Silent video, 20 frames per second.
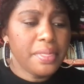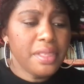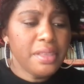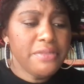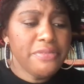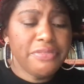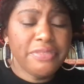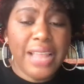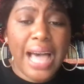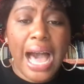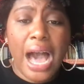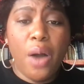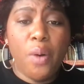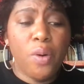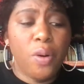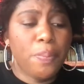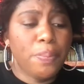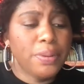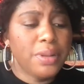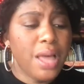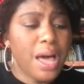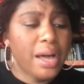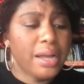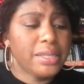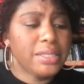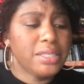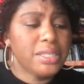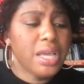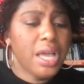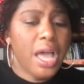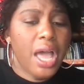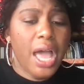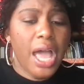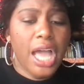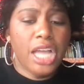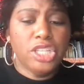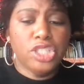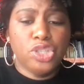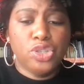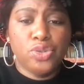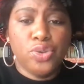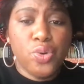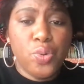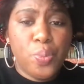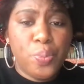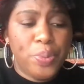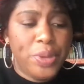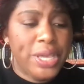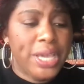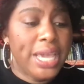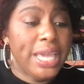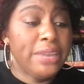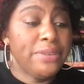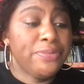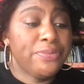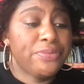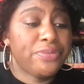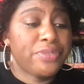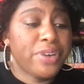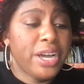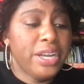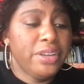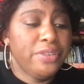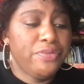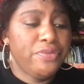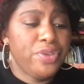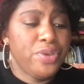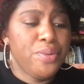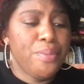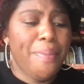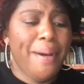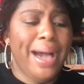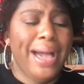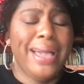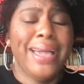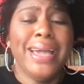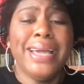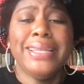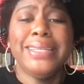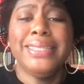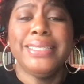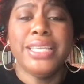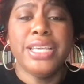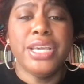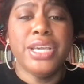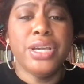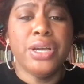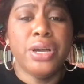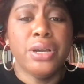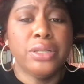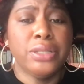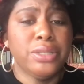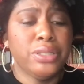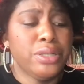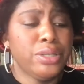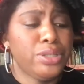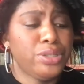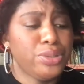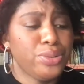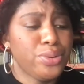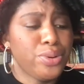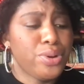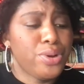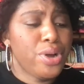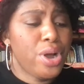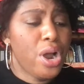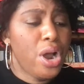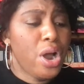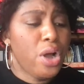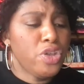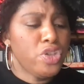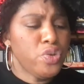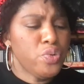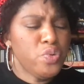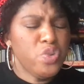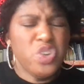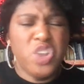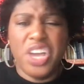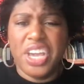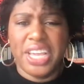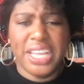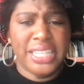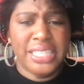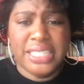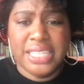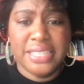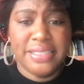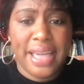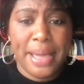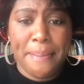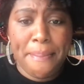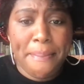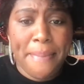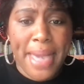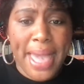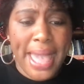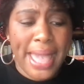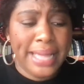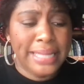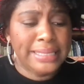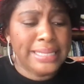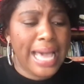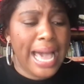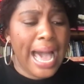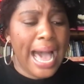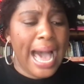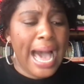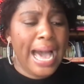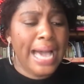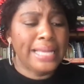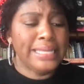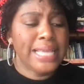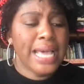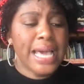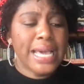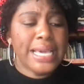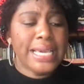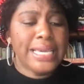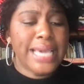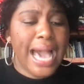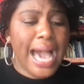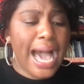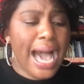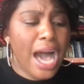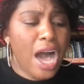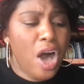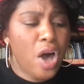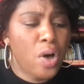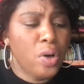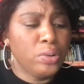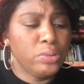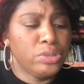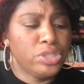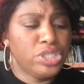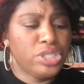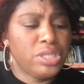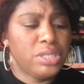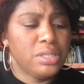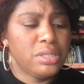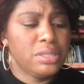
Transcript: Flower plucked and drooping in front of you, my dear little girl. You look into that man's eyes, gouged,